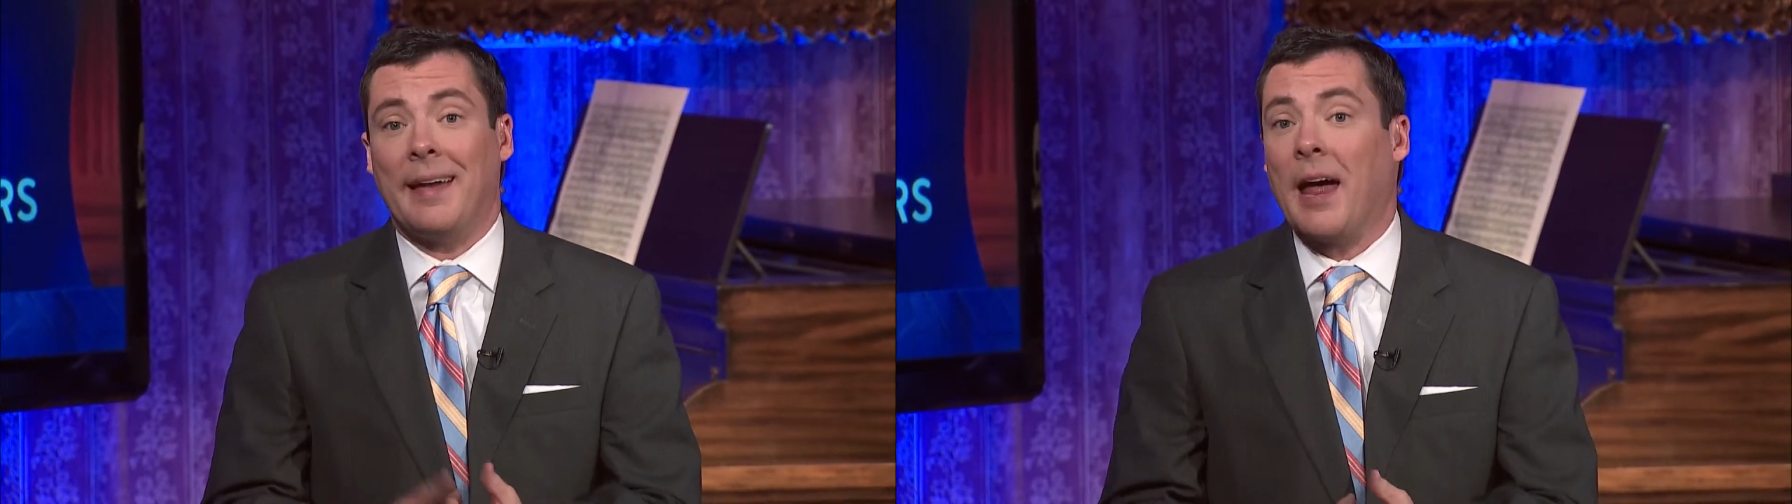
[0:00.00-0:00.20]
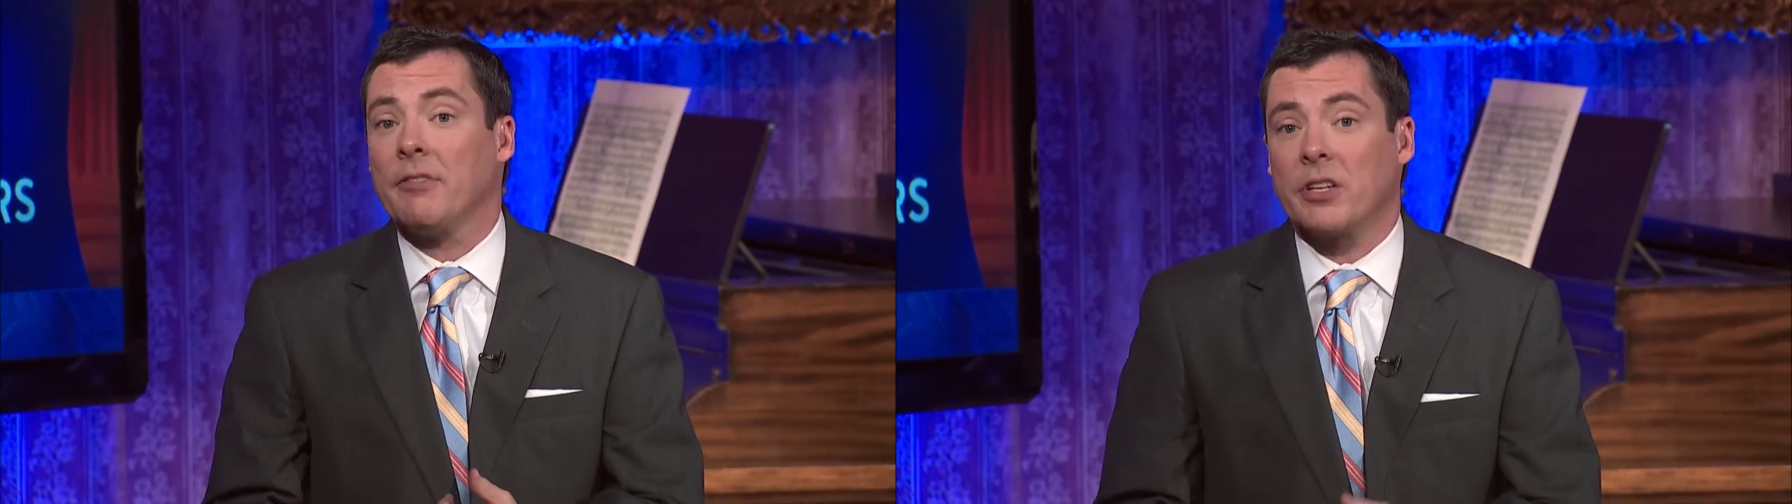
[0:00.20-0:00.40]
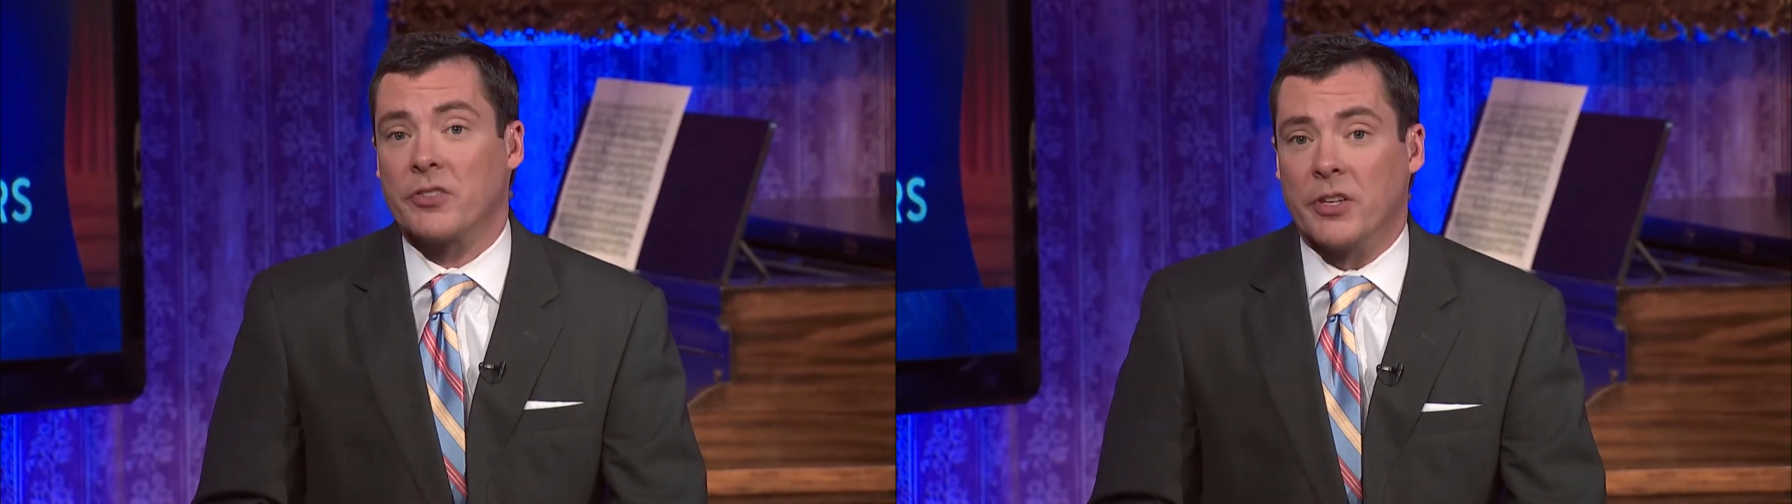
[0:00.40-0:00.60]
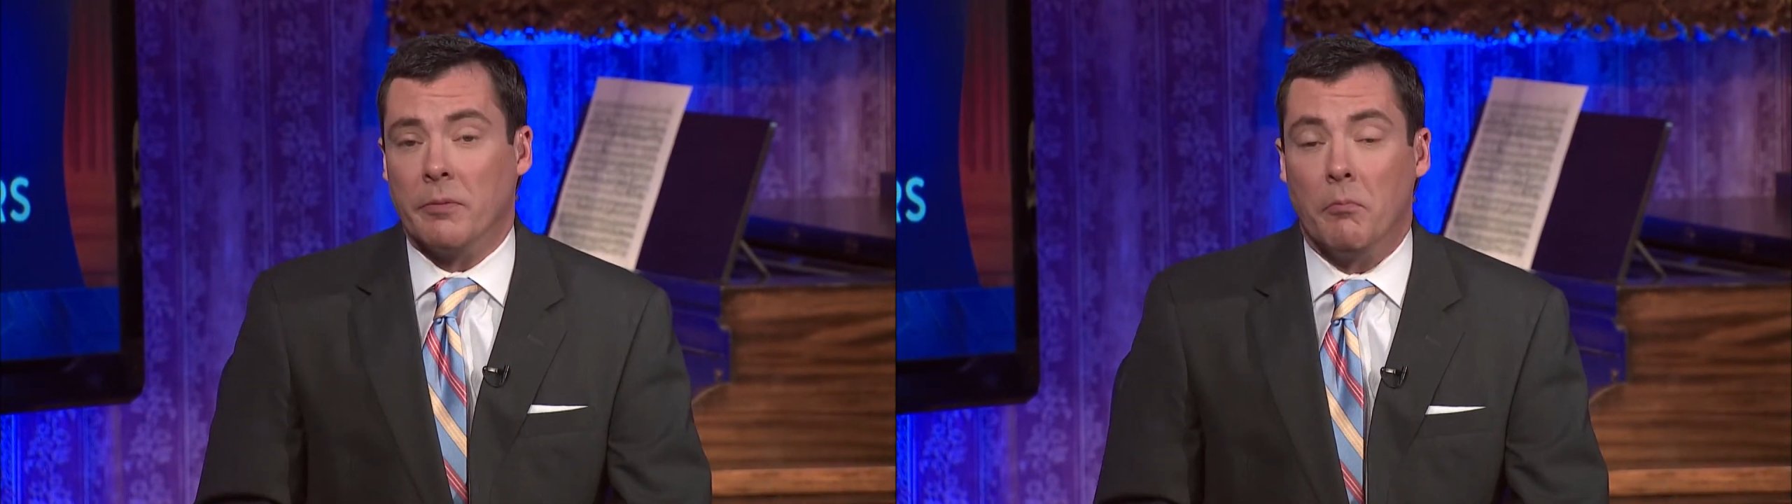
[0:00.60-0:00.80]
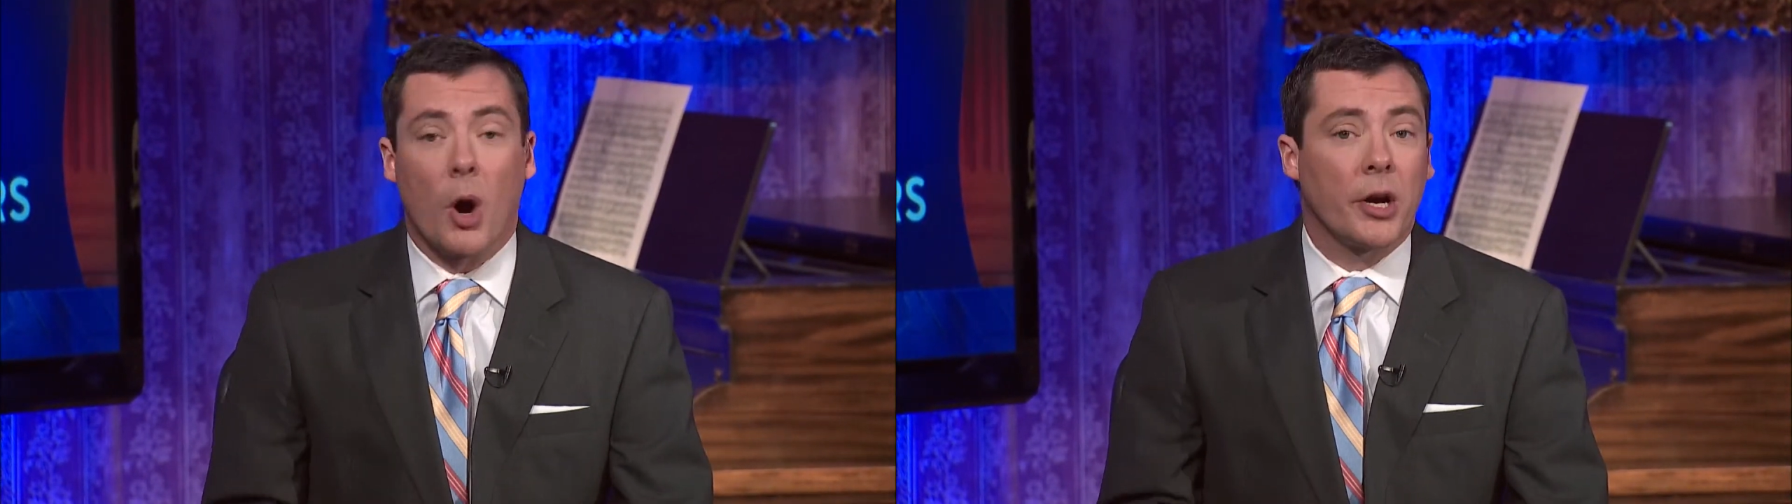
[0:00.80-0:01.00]
advocacy,
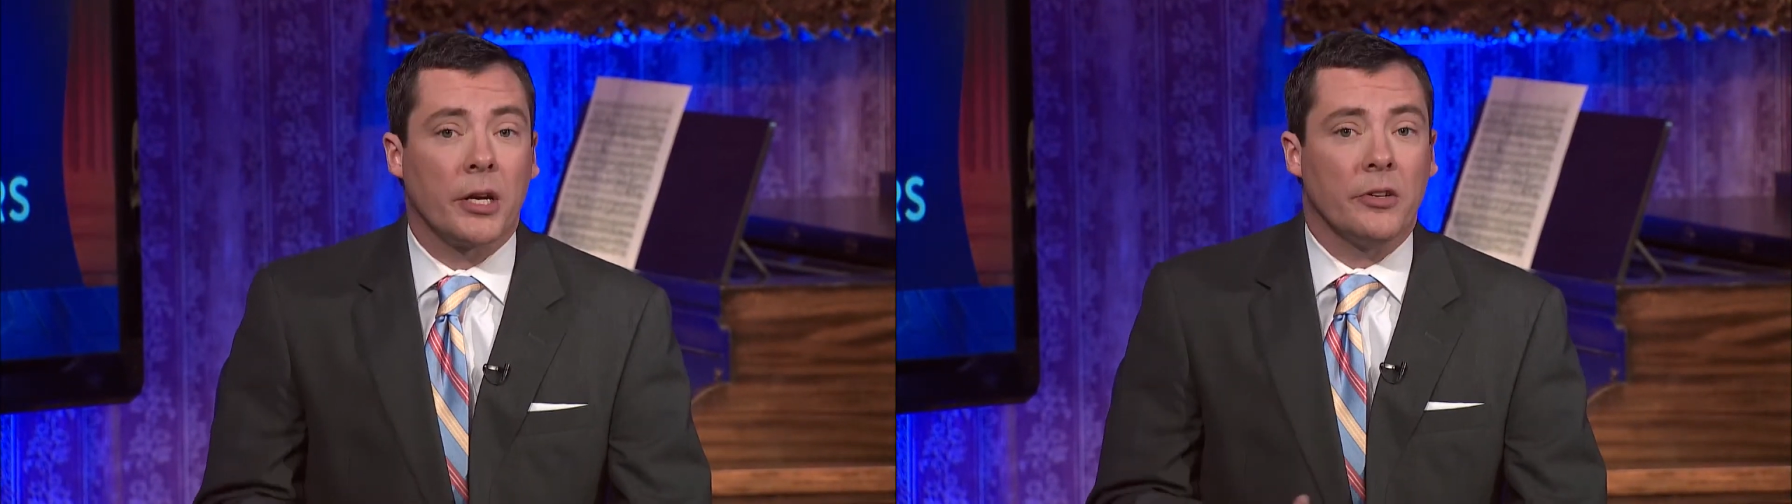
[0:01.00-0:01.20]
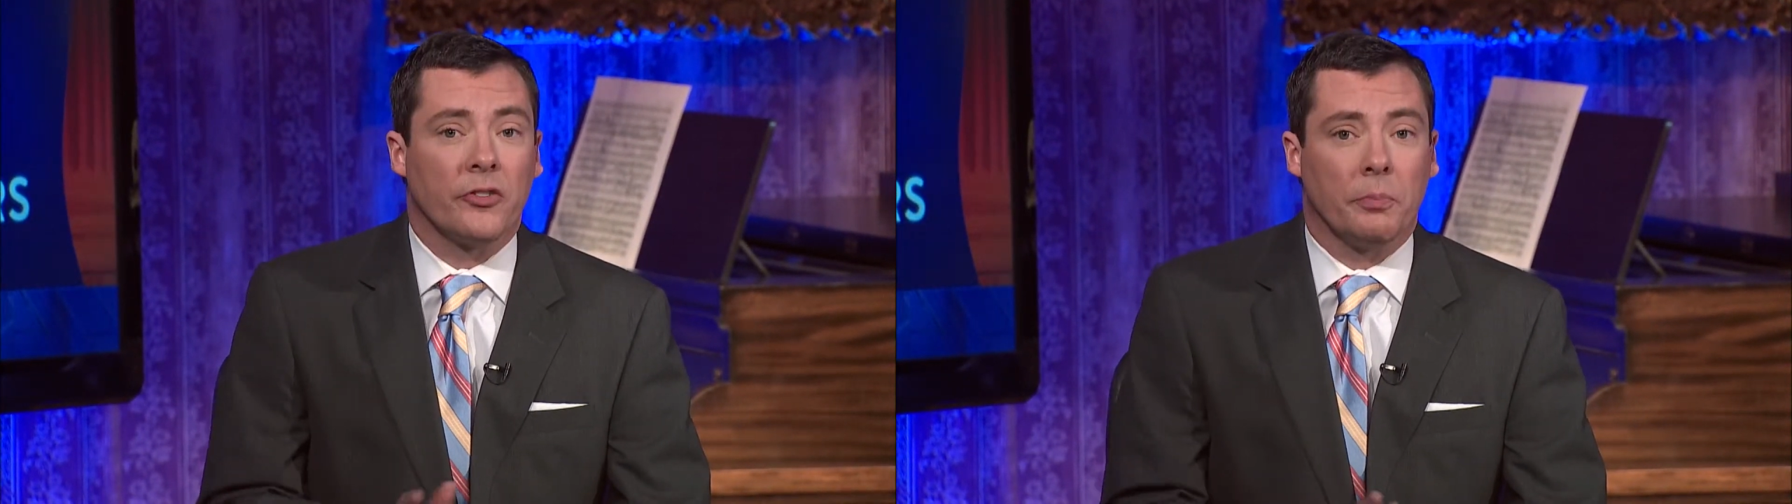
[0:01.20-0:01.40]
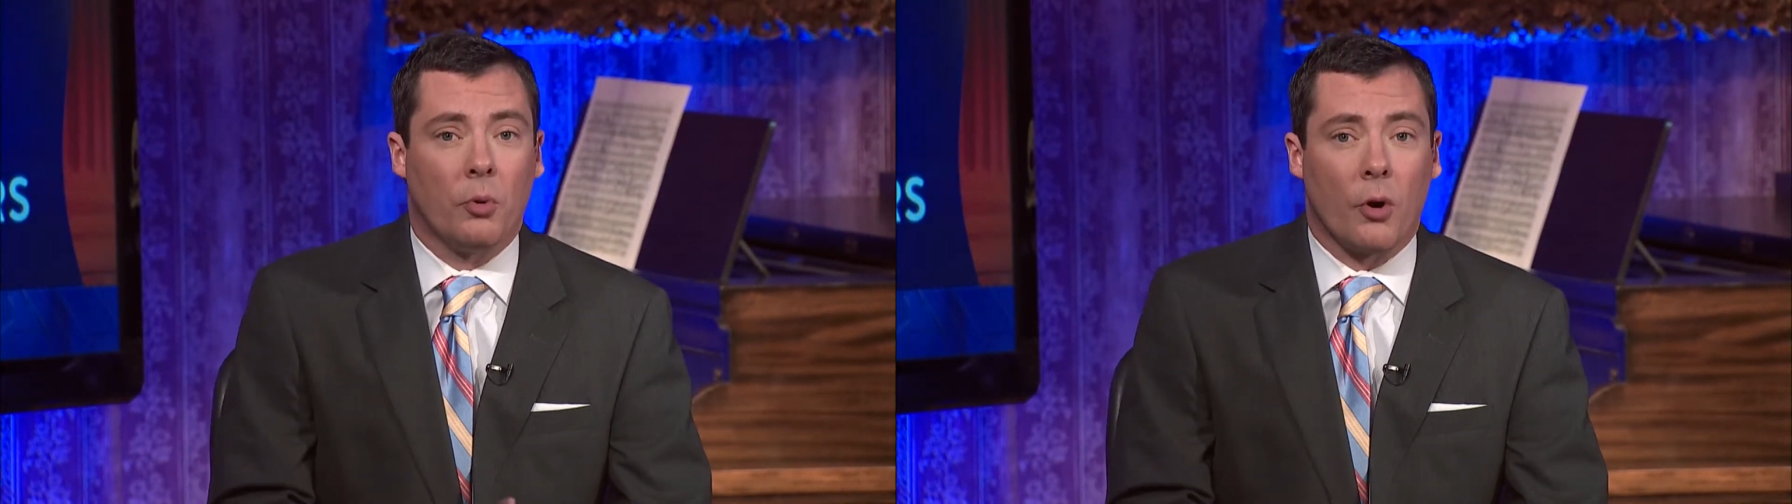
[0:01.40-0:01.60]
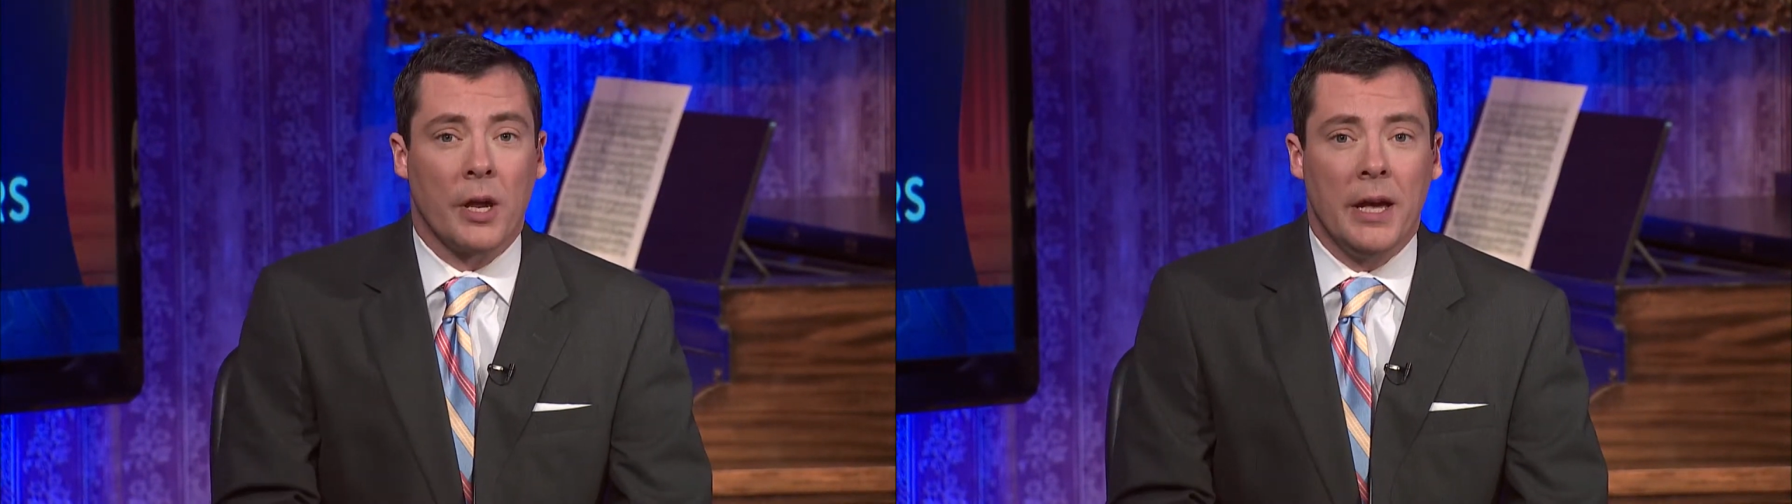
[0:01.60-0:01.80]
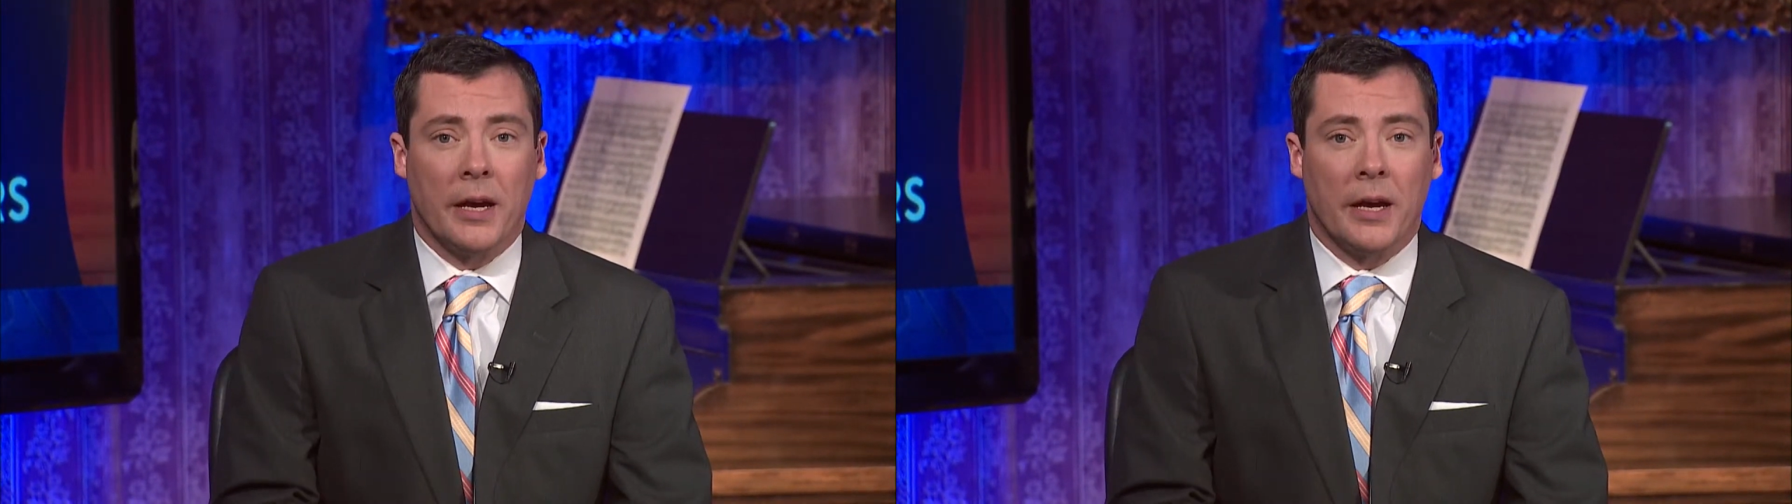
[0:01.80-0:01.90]
marketing support,